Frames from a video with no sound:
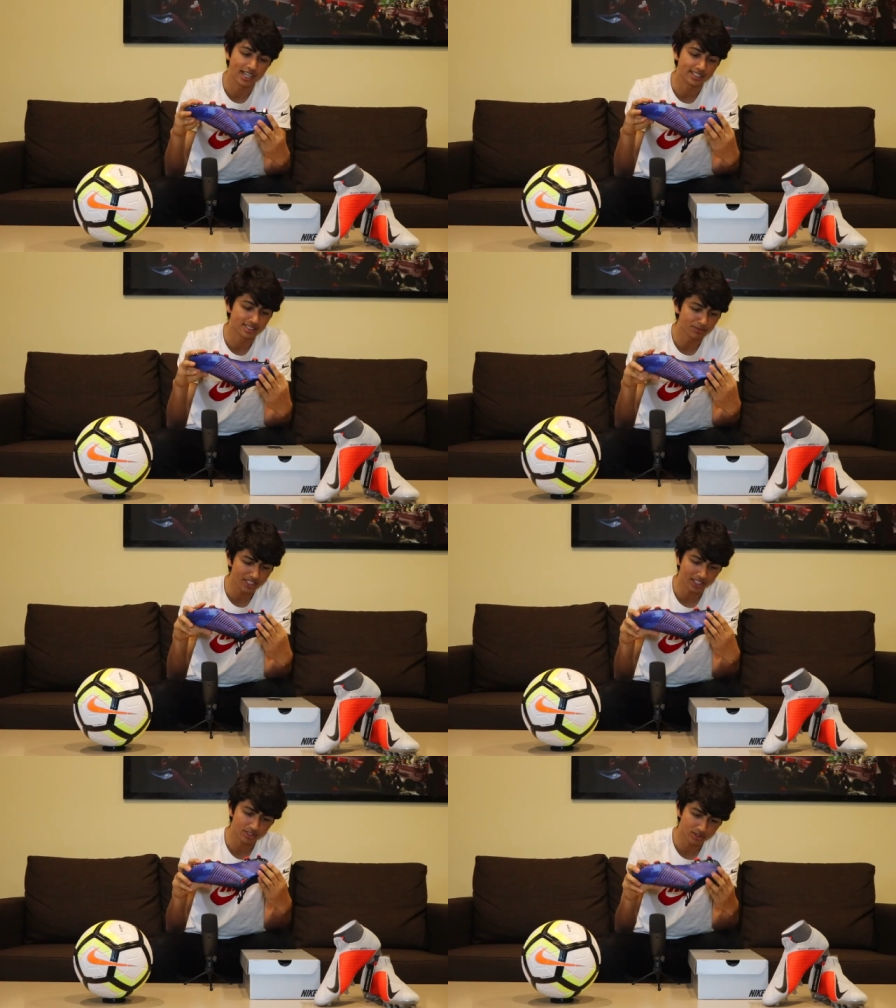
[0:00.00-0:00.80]
And
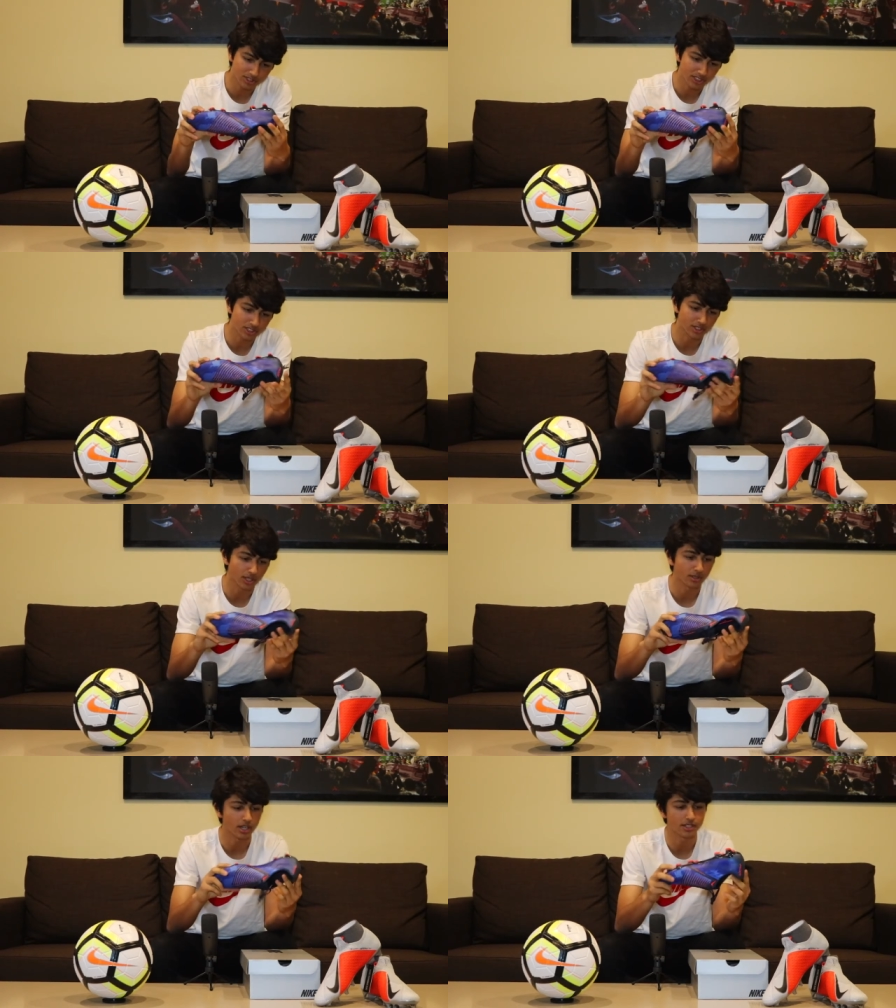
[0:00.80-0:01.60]
something interesting to
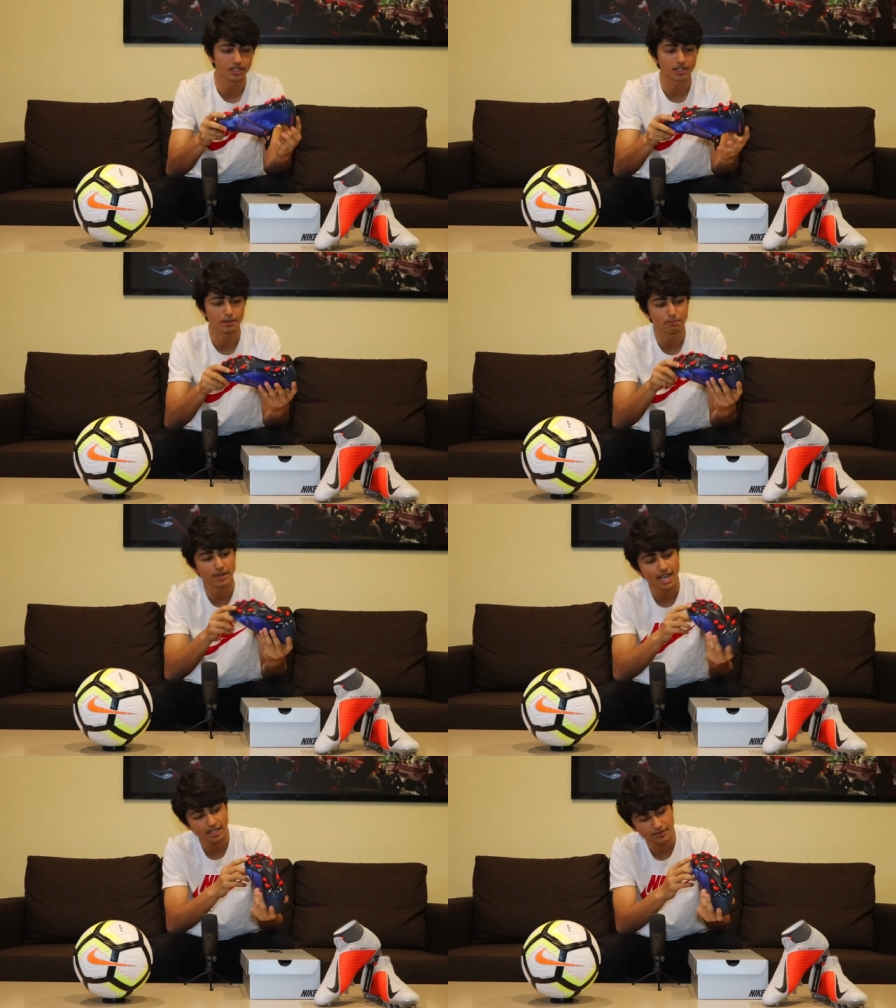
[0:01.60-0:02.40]
note, on the
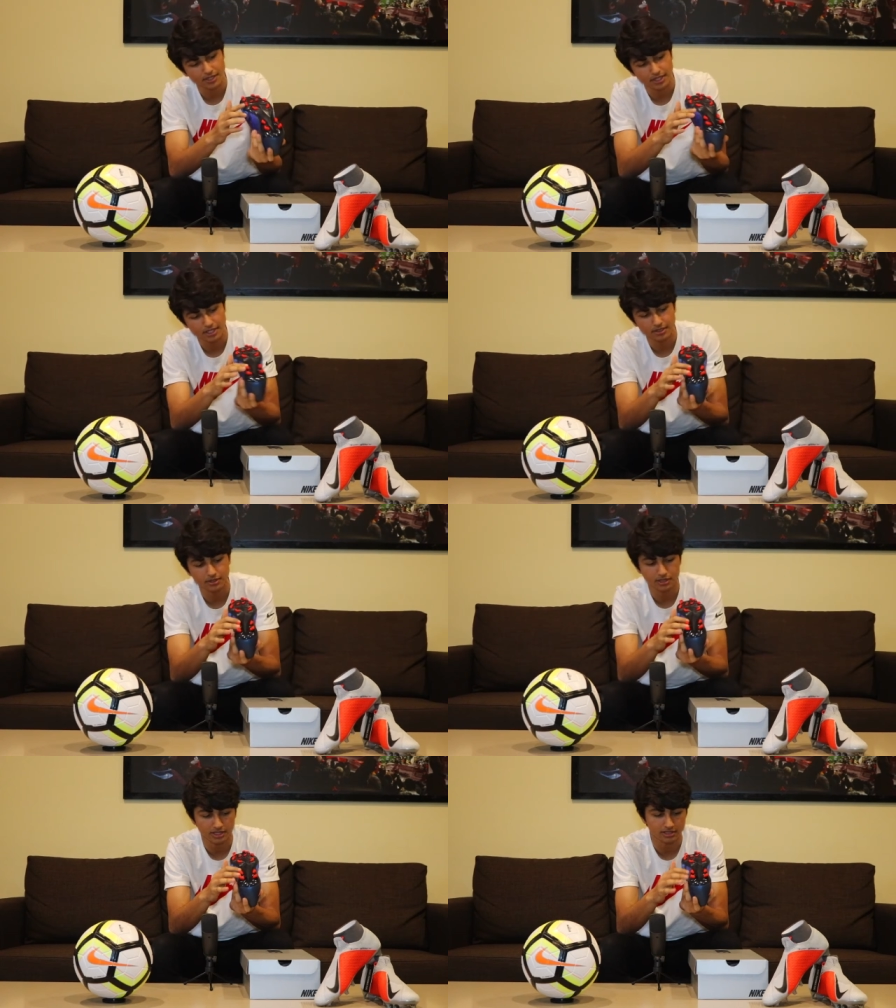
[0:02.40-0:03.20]
back of the
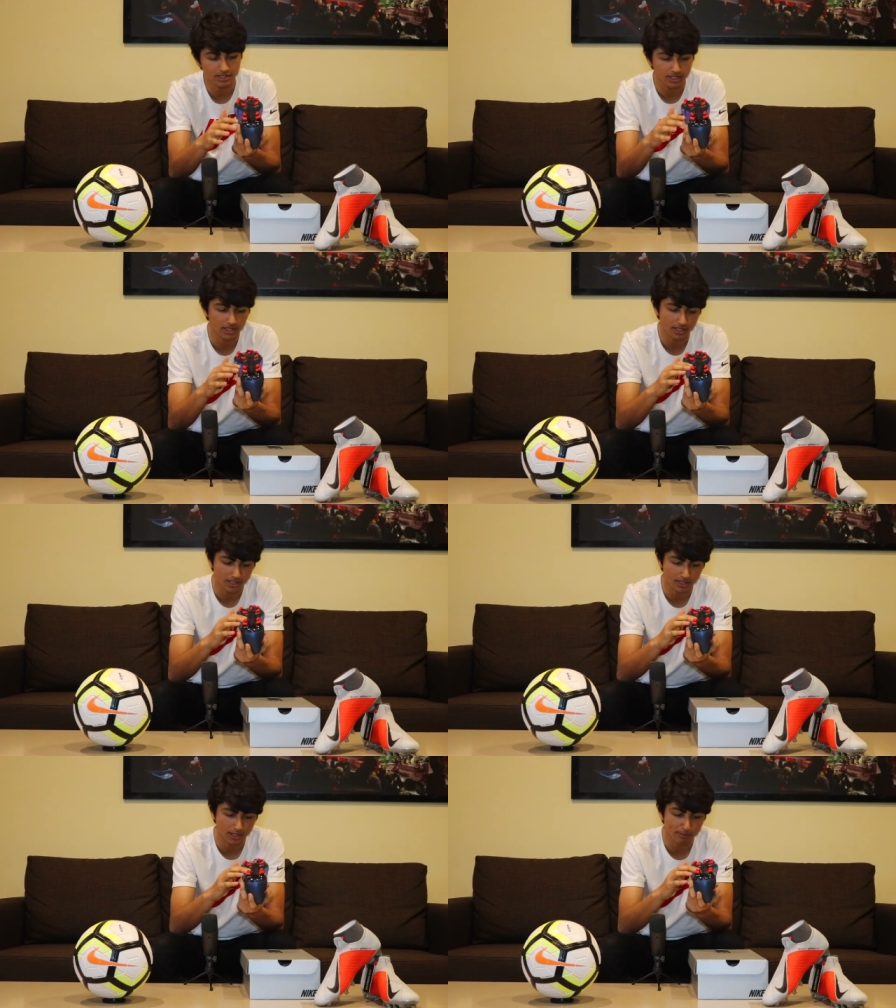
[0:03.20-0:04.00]
heel, you can see
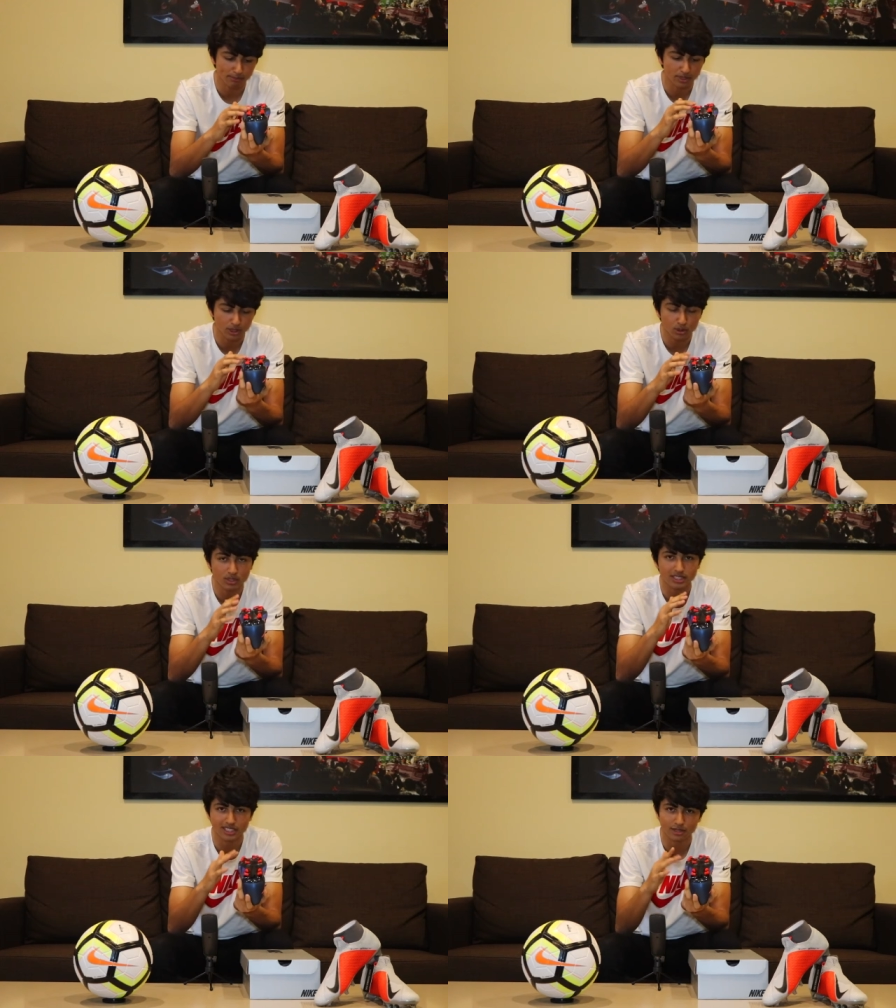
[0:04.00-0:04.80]
a blue
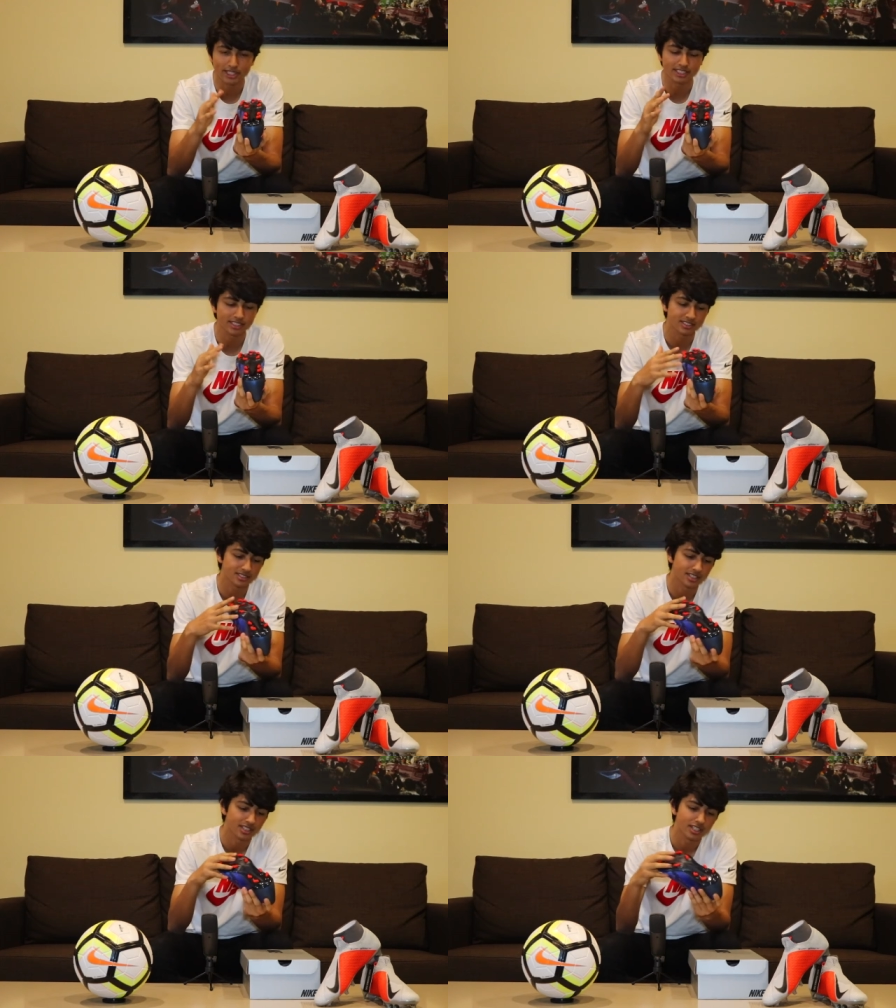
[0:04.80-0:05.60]
glitteriness